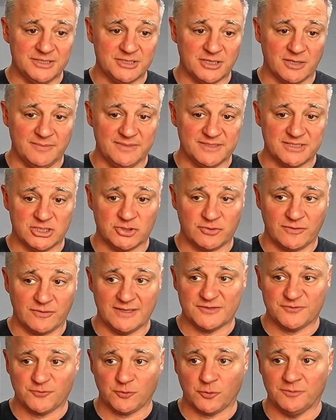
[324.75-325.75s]
Jeremy, is to
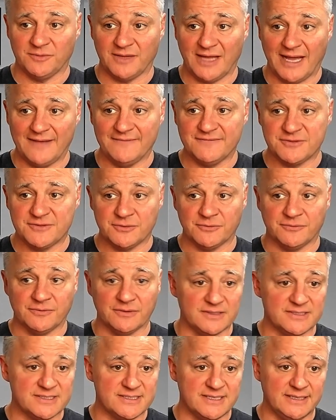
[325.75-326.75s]
transform lives through
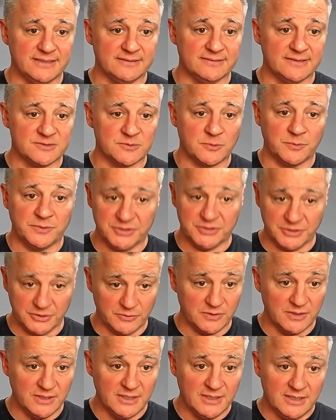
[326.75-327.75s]
real estate. That's what we do.